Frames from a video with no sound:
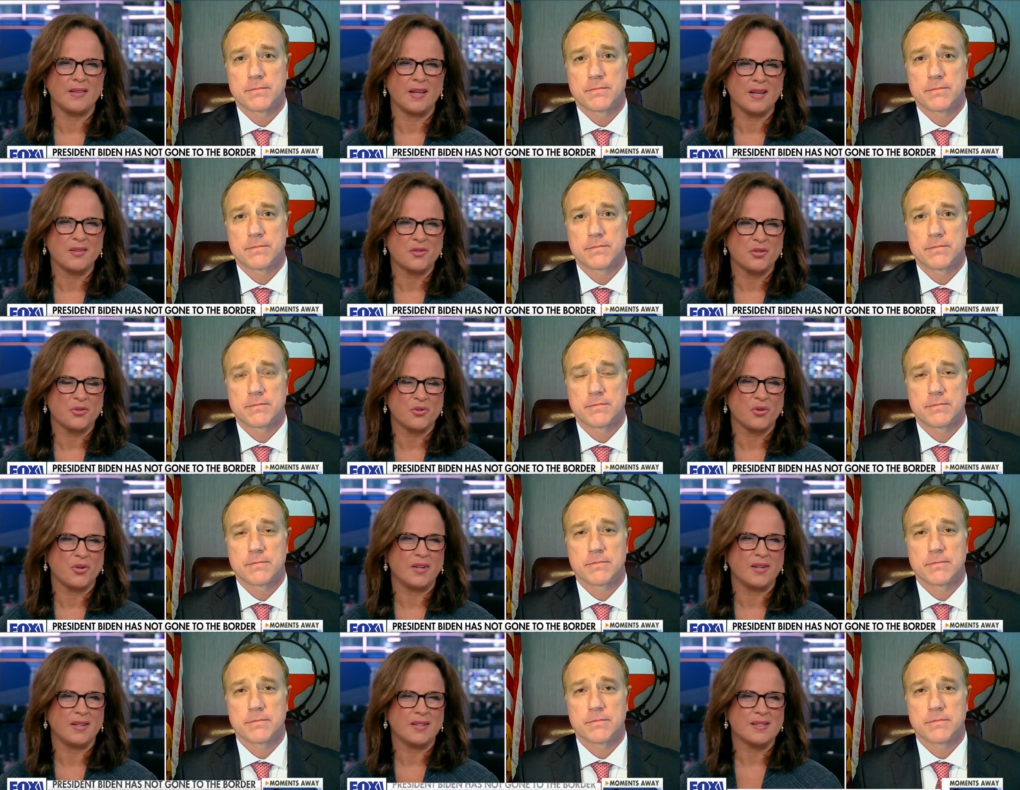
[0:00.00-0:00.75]
Speaker 1: Thanks for
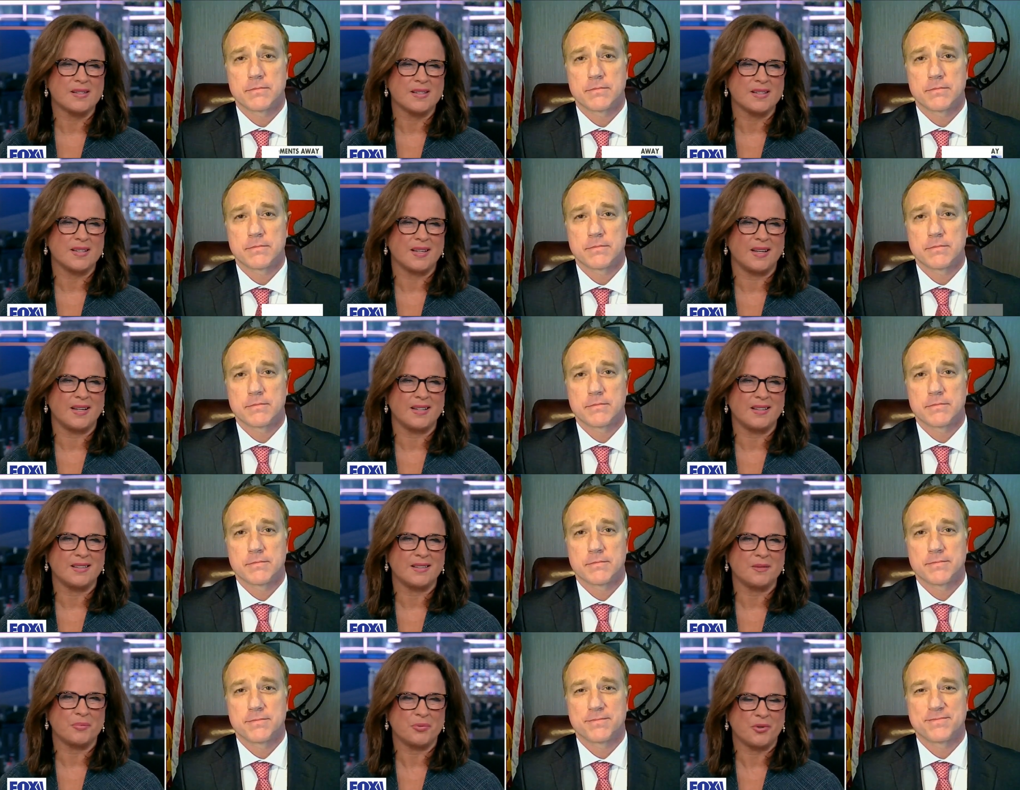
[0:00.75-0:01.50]
joining us tonight.
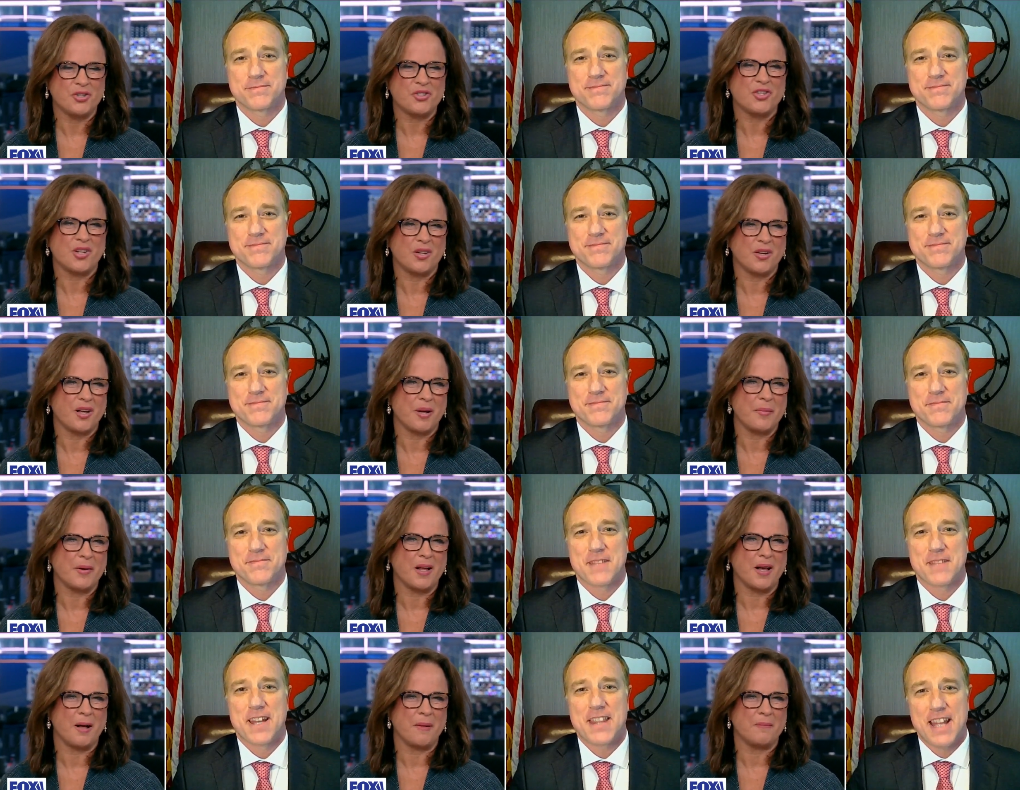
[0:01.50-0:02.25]
Appreciate you coming
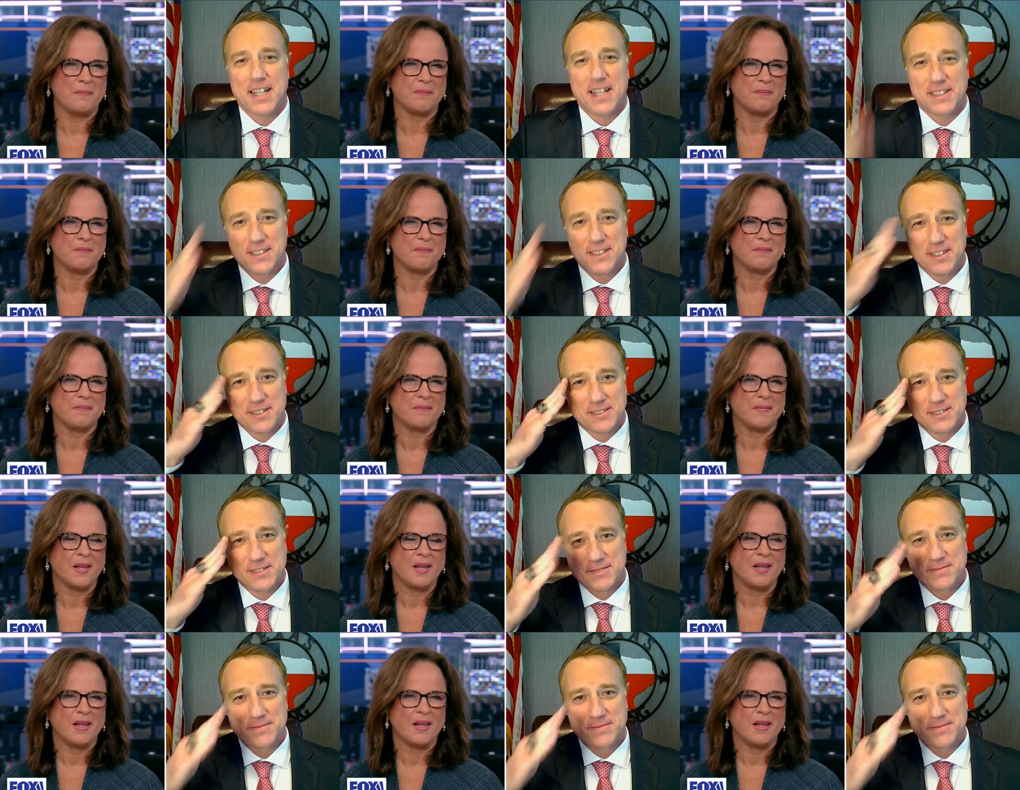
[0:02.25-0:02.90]
on. Thanks, Liz.